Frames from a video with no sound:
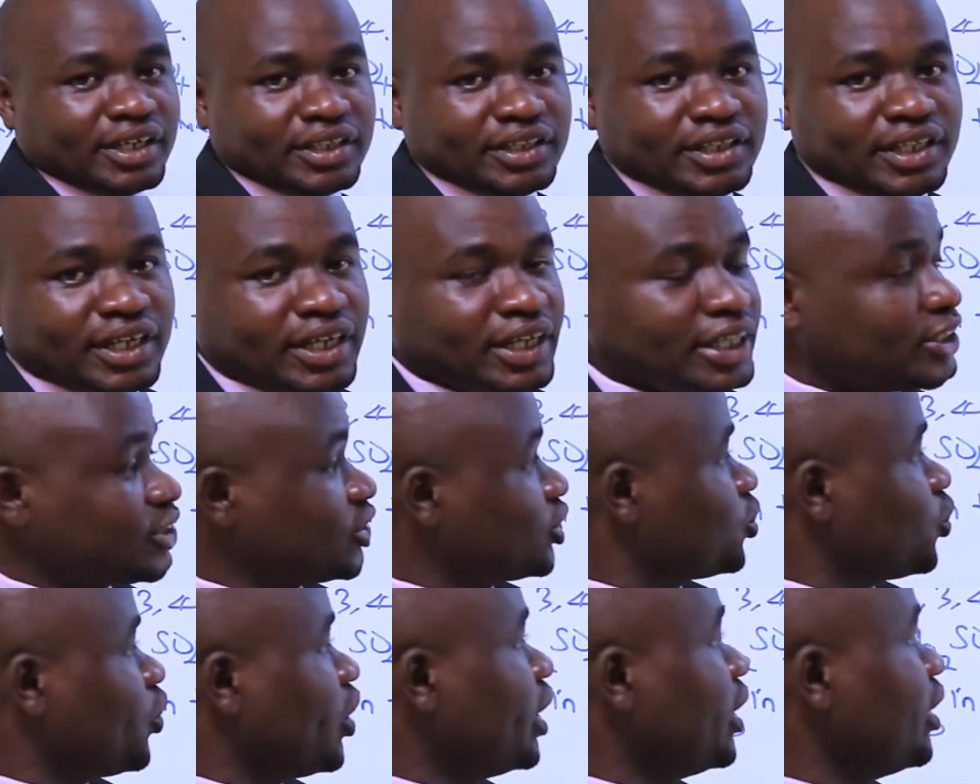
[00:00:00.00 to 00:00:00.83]
The
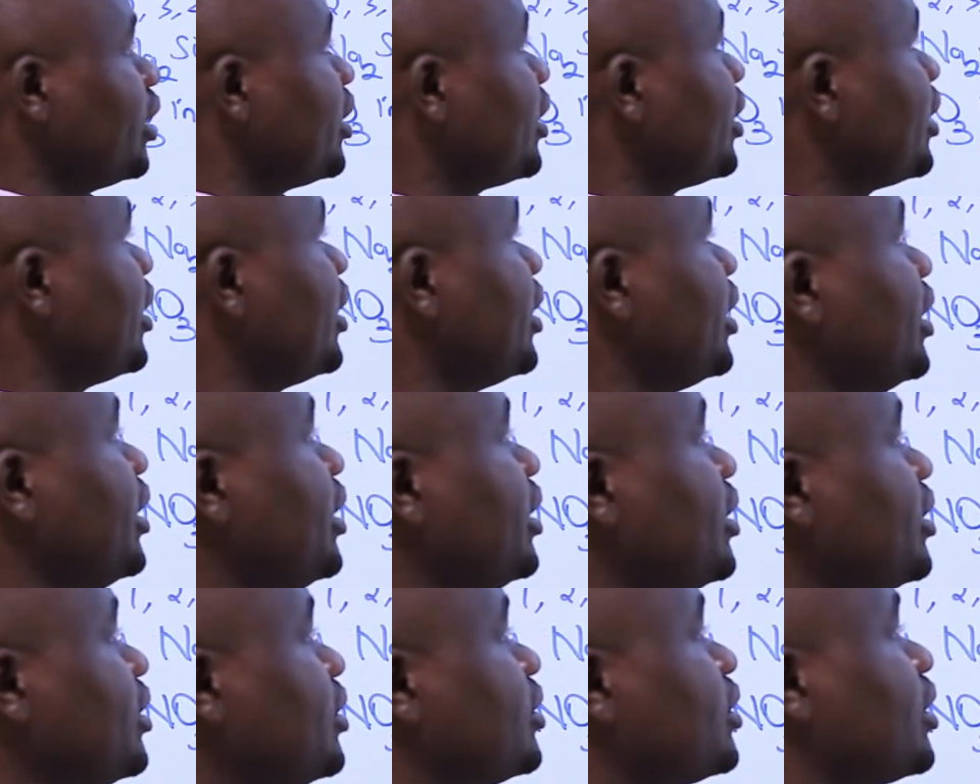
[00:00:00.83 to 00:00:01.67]
next one
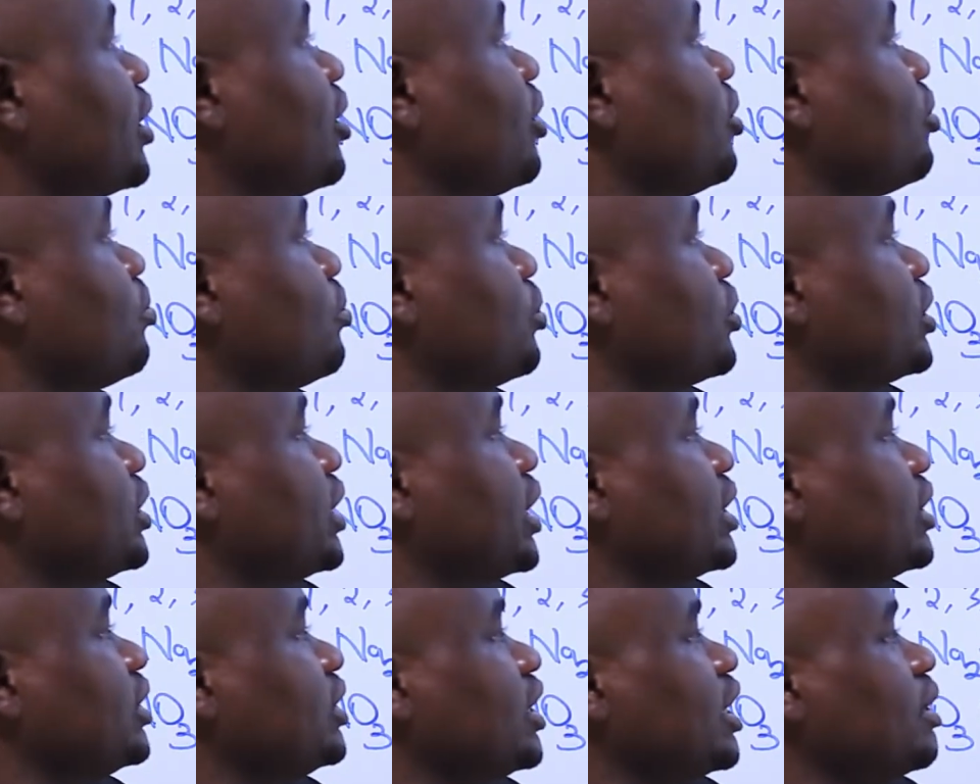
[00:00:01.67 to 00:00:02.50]
is
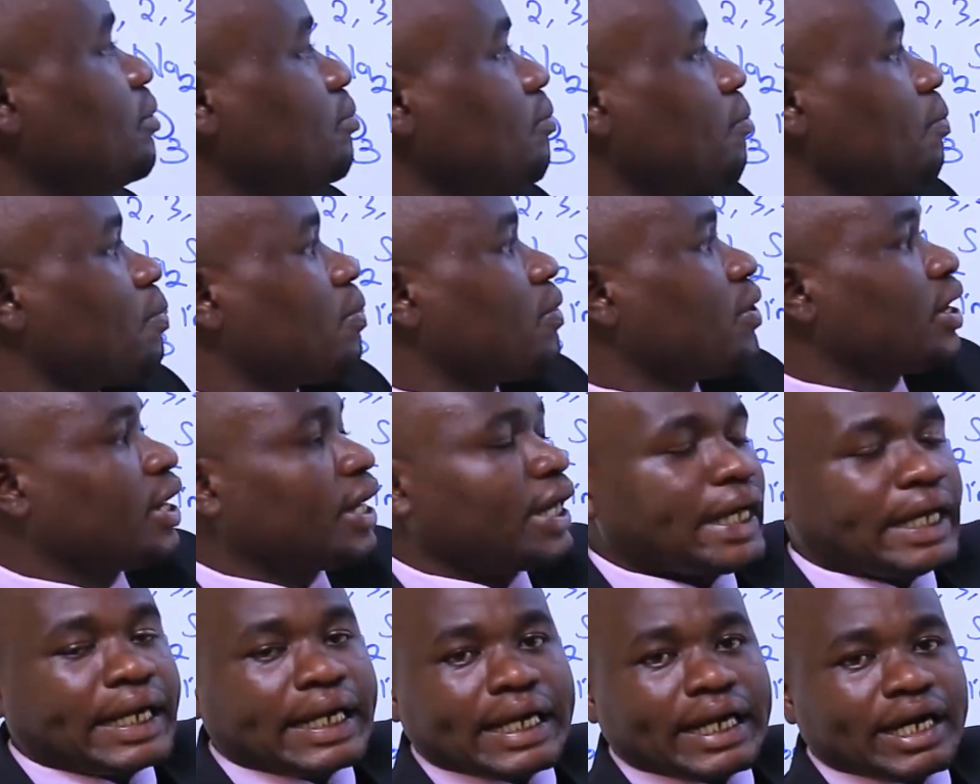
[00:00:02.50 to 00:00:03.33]
potassium
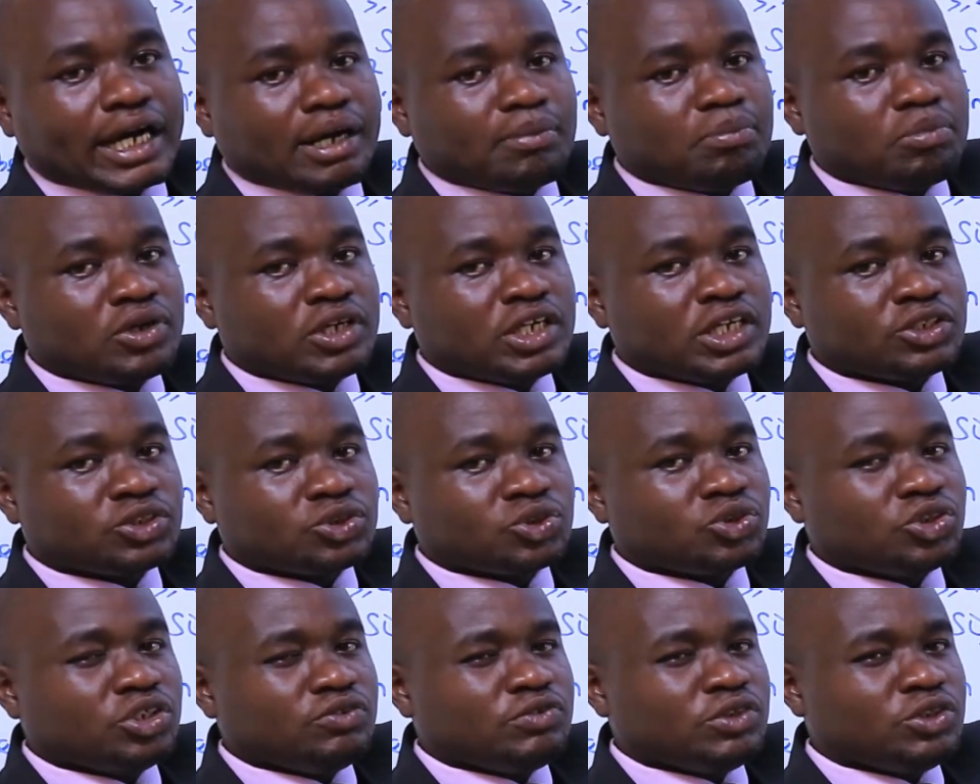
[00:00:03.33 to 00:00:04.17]
carbonate.
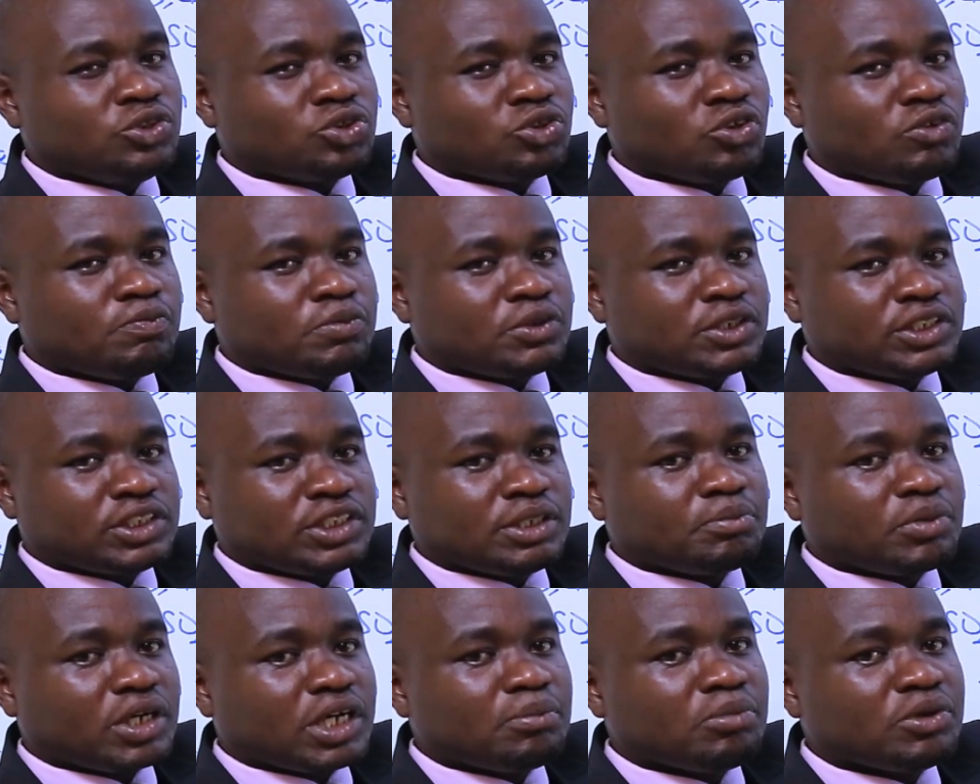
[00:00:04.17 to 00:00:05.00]
So if you dissolve
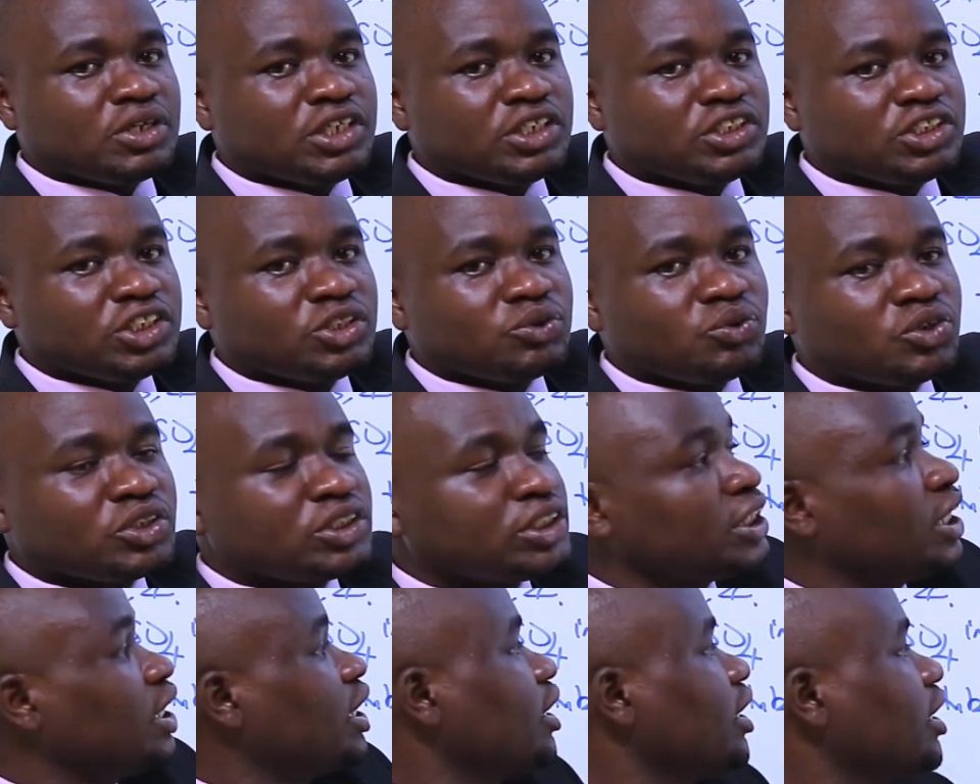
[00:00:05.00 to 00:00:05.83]
potassium carbonate in
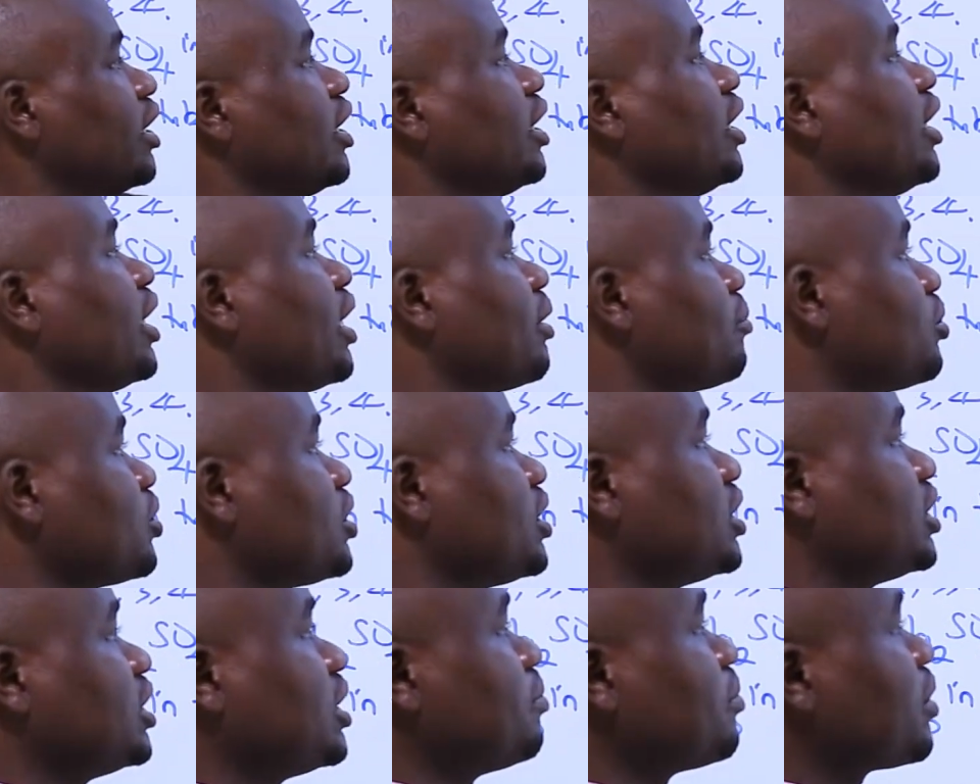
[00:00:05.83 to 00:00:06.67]
water,
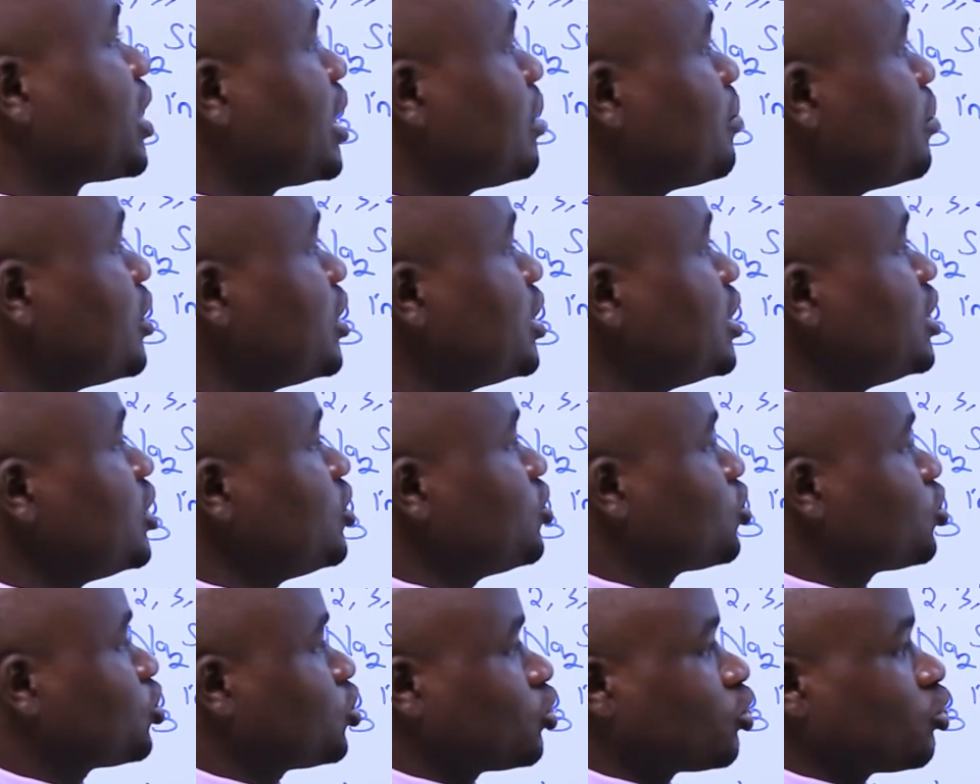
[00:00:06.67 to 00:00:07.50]
potassium carbonate
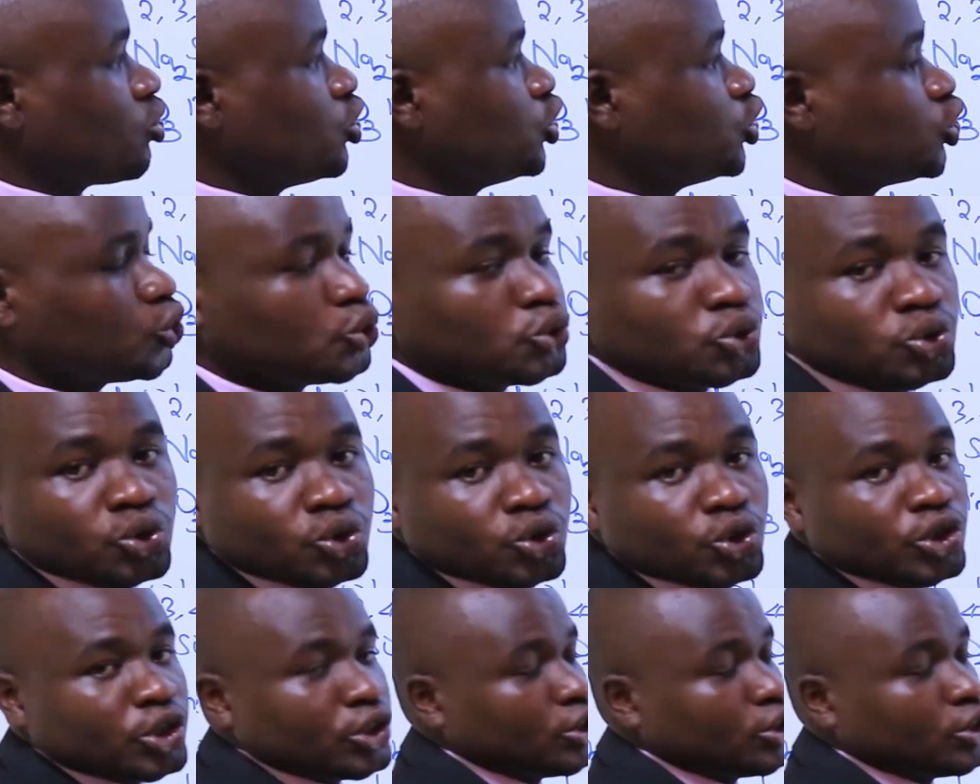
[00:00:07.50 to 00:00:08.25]
is also going to